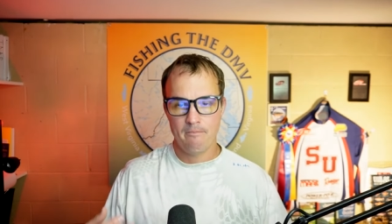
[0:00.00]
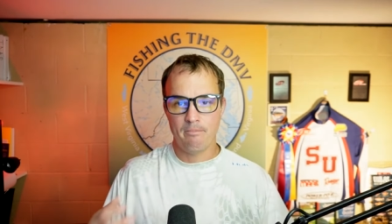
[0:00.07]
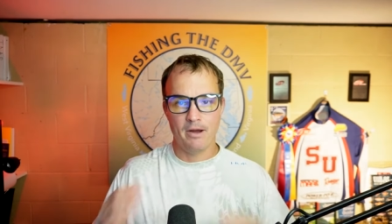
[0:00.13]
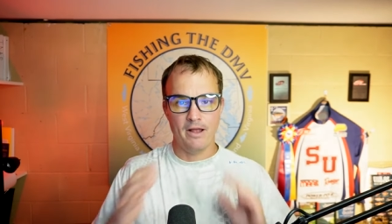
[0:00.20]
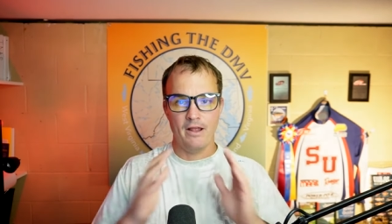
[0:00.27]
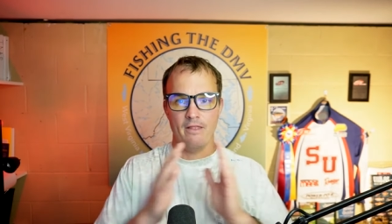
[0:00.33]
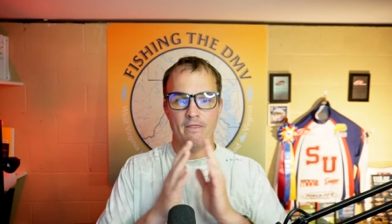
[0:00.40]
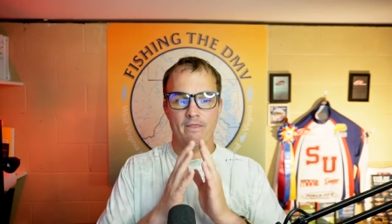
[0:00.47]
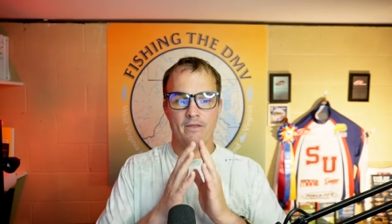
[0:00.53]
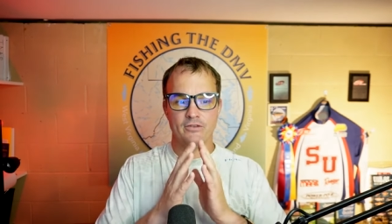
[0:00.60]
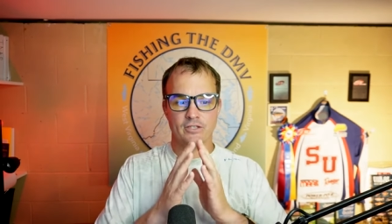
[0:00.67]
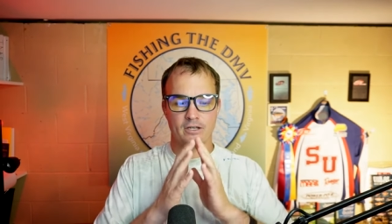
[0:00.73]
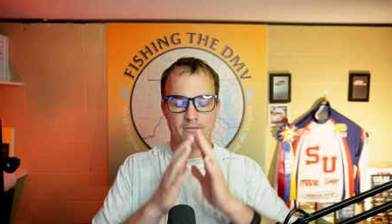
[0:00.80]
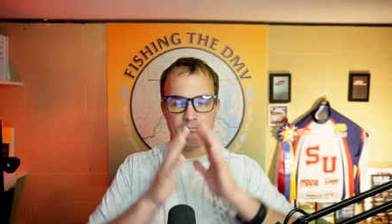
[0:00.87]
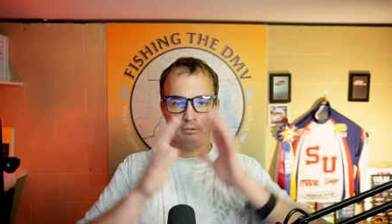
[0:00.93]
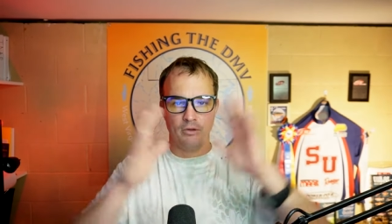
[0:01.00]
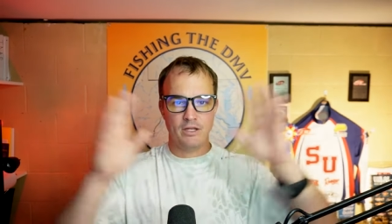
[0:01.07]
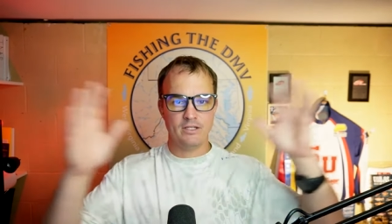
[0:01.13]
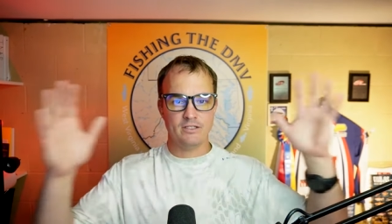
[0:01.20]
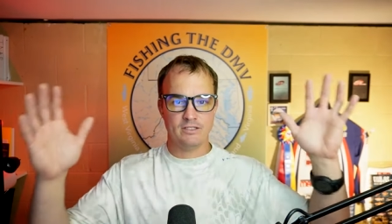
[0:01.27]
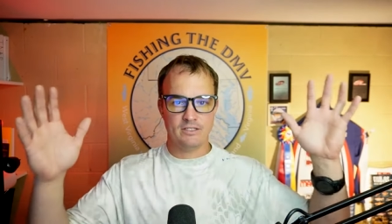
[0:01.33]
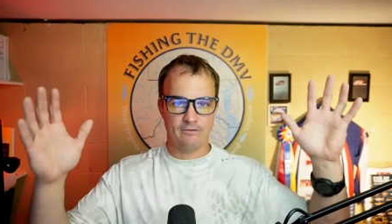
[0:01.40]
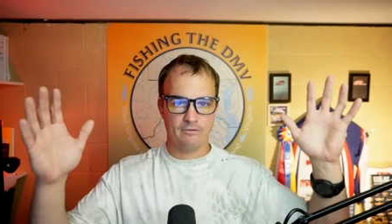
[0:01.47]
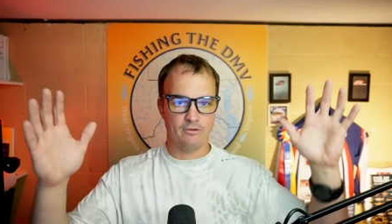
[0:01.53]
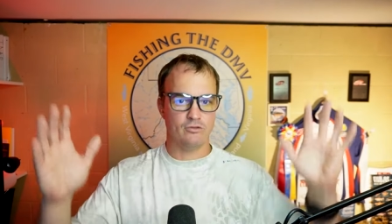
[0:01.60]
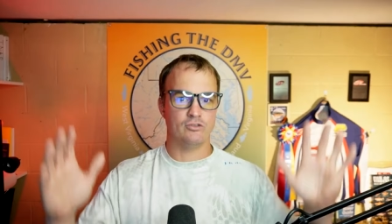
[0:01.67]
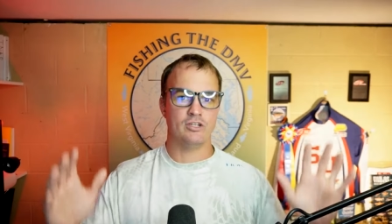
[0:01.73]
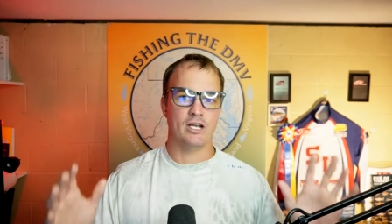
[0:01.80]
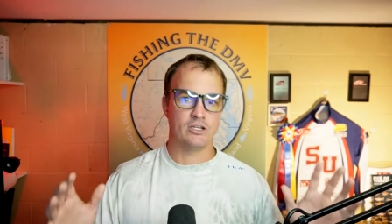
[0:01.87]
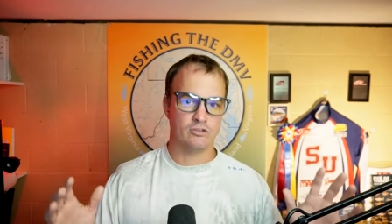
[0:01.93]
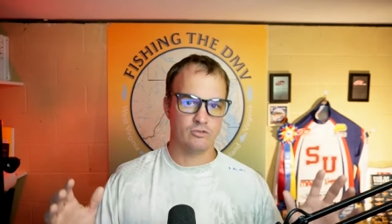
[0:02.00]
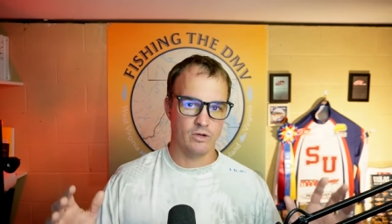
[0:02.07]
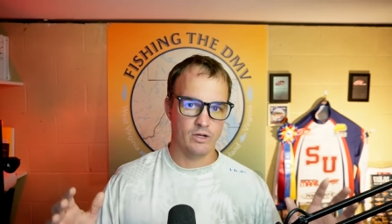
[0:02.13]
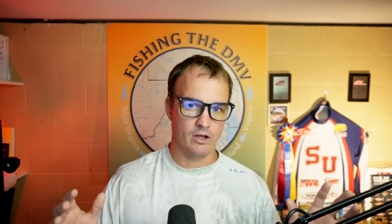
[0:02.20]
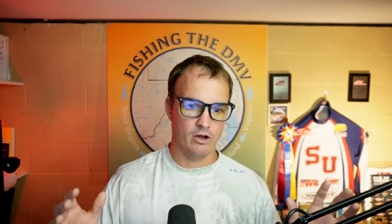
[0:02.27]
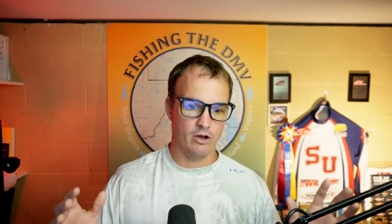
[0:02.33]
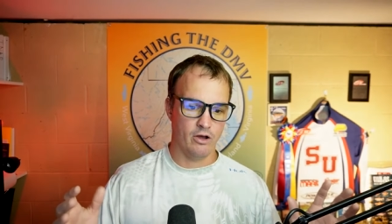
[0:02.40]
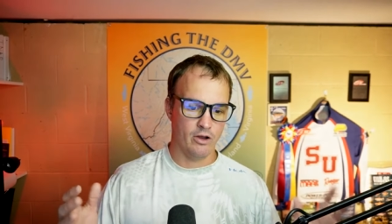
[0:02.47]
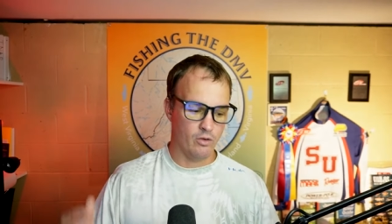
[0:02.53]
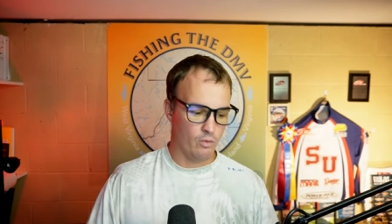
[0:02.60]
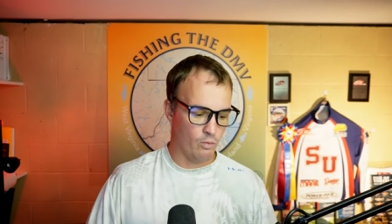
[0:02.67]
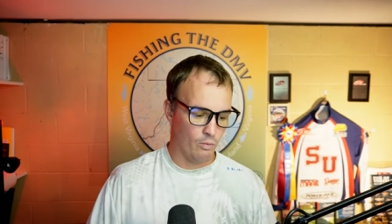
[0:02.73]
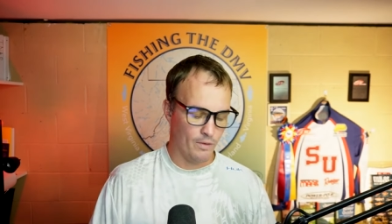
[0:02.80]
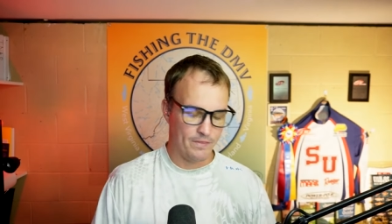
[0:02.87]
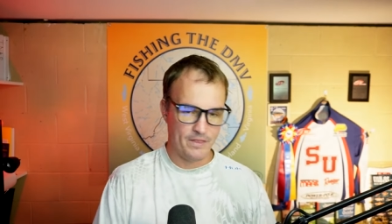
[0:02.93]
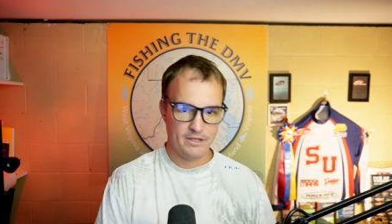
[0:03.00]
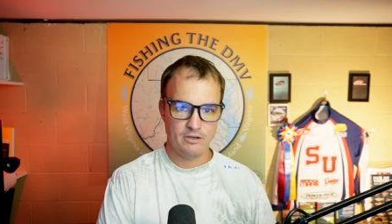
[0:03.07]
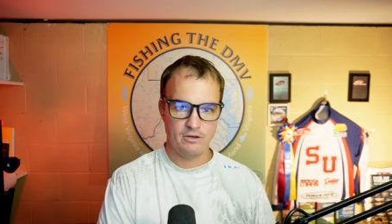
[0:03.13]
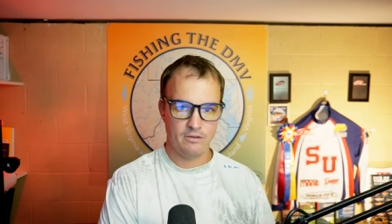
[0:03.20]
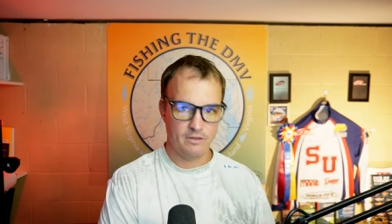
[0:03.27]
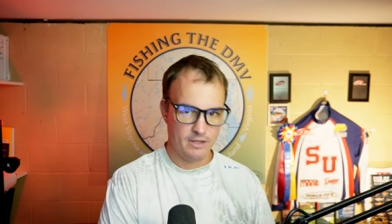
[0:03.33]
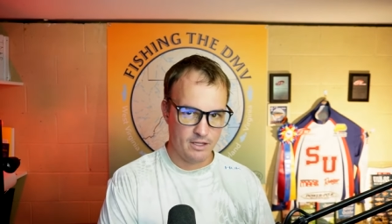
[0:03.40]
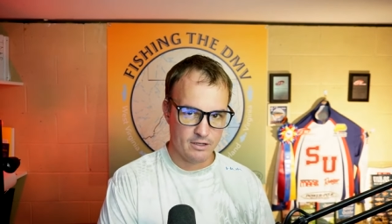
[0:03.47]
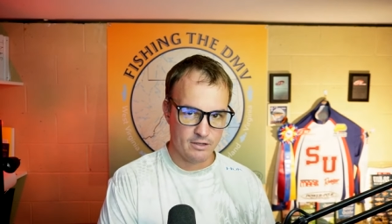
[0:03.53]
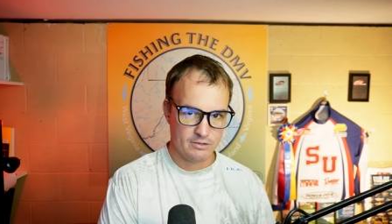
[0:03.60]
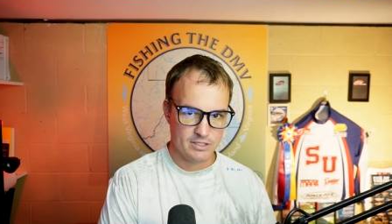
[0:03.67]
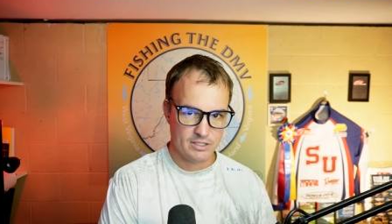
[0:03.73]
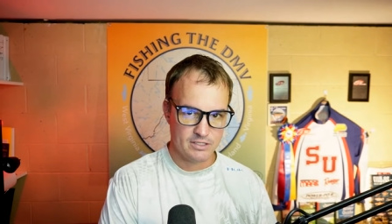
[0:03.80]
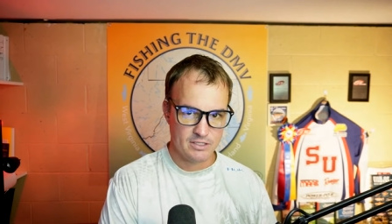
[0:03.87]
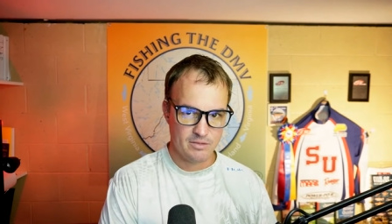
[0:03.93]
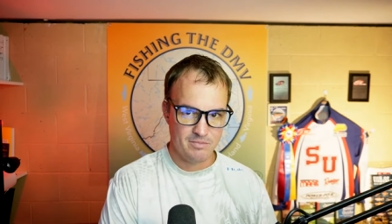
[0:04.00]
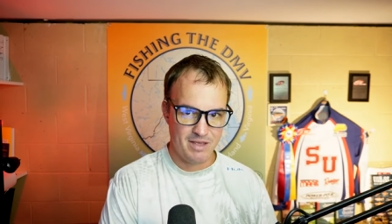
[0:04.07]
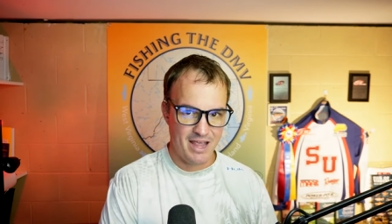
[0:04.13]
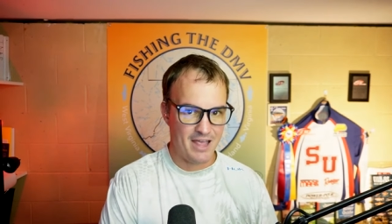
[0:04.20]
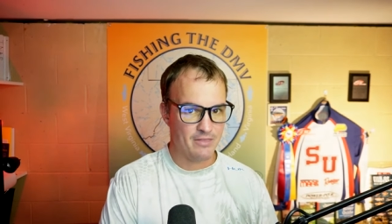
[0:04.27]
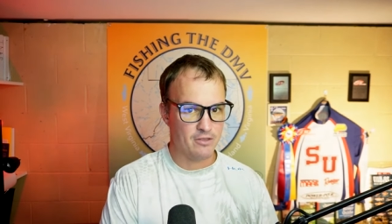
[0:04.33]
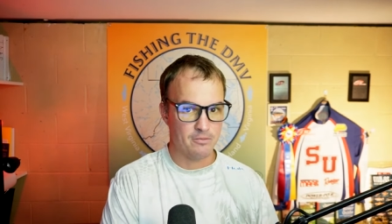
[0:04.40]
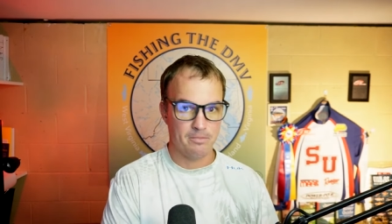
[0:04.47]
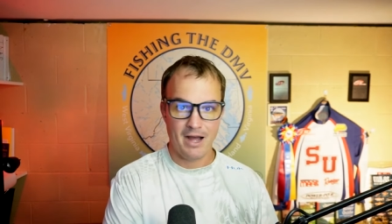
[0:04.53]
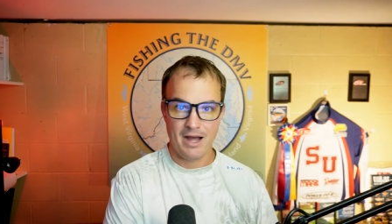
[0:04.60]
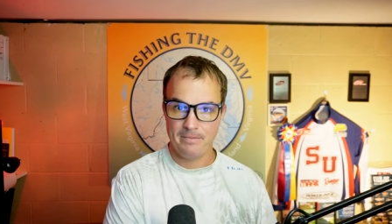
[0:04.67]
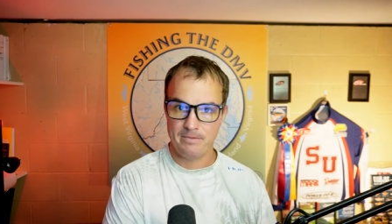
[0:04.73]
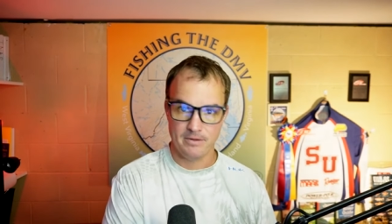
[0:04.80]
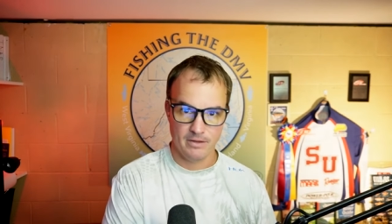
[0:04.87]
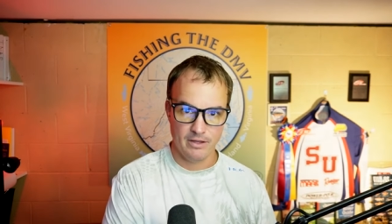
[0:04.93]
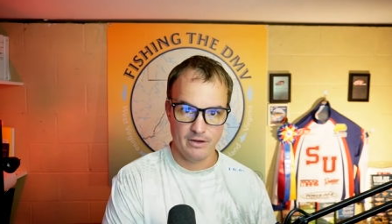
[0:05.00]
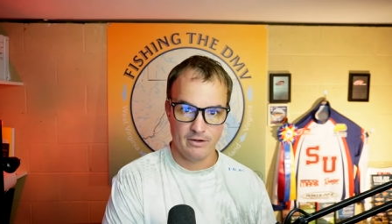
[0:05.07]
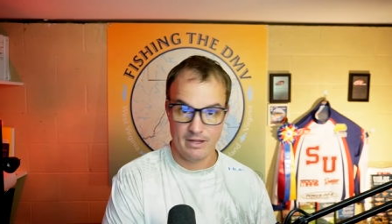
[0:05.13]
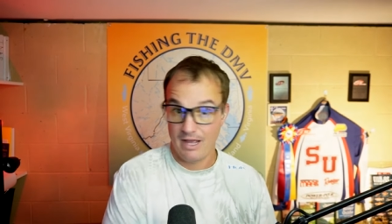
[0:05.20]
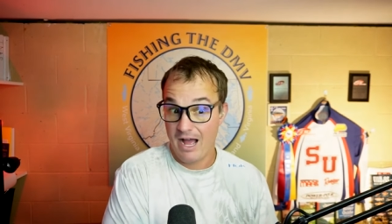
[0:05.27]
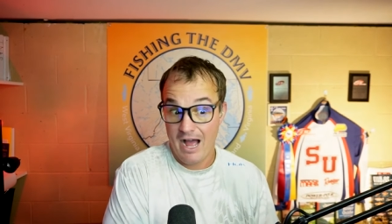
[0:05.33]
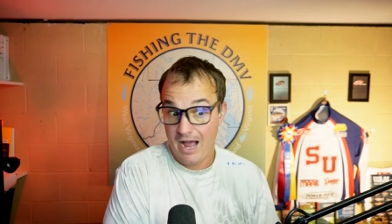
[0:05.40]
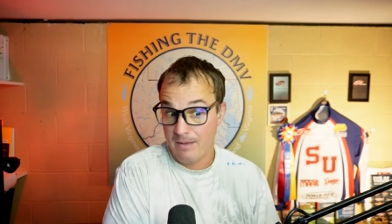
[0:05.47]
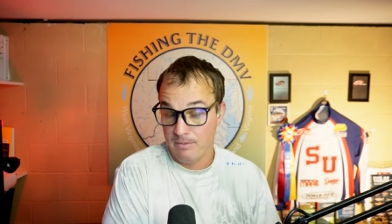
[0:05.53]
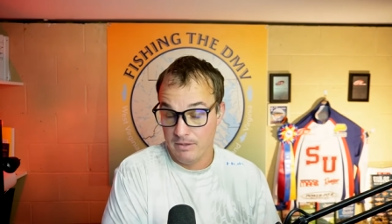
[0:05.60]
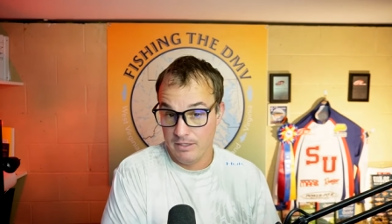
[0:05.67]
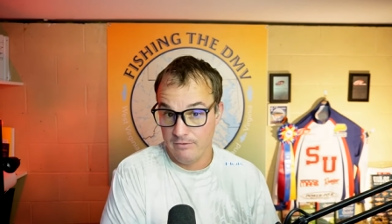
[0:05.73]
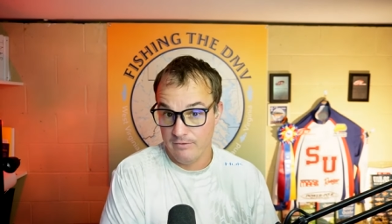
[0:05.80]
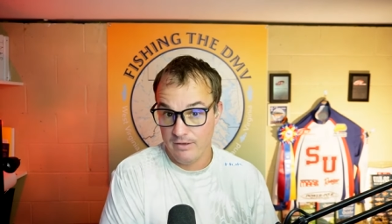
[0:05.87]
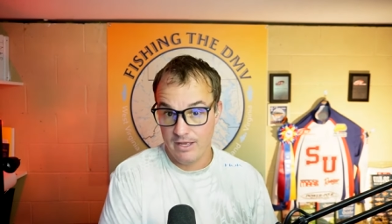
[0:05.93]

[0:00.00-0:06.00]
But there's a complete different trajectory on what they do to the ecosystem and their popularity, I believe.